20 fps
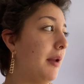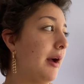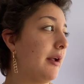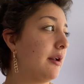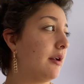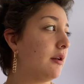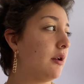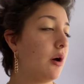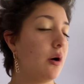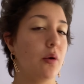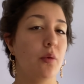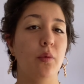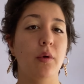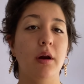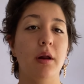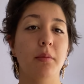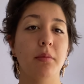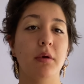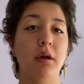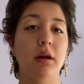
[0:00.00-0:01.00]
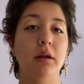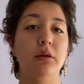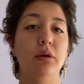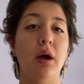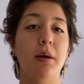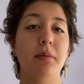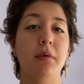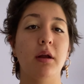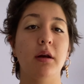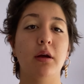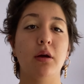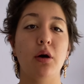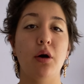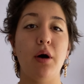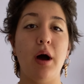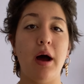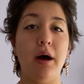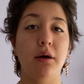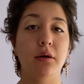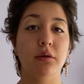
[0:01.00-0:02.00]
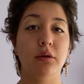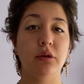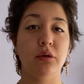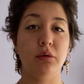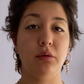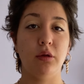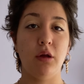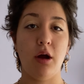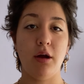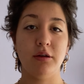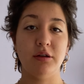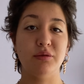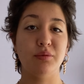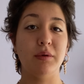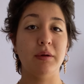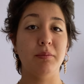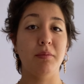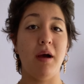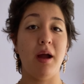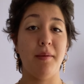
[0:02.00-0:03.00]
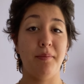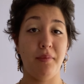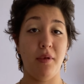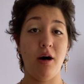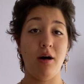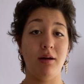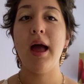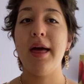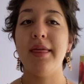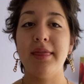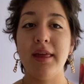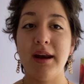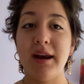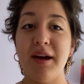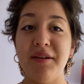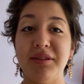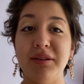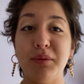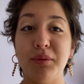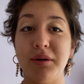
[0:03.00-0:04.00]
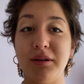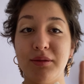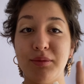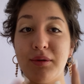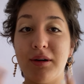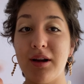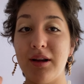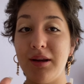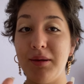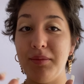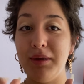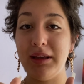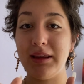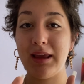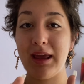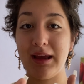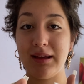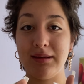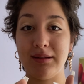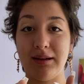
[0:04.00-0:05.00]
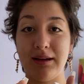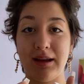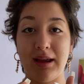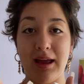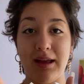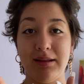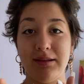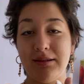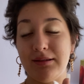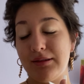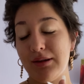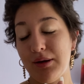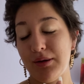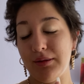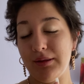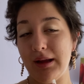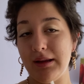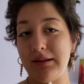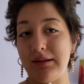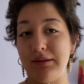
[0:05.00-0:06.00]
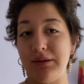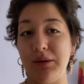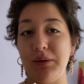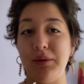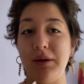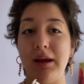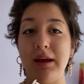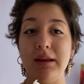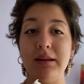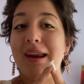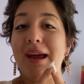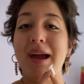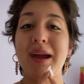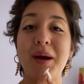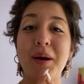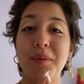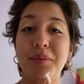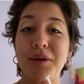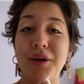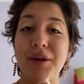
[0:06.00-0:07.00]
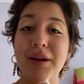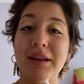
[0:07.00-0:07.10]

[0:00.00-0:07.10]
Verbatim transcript: I don't know what I'm gonna do. I'm gonna go out to lunch with my boss. And then afterwards we're gonna meet Kingston again. So let's do this. I hope you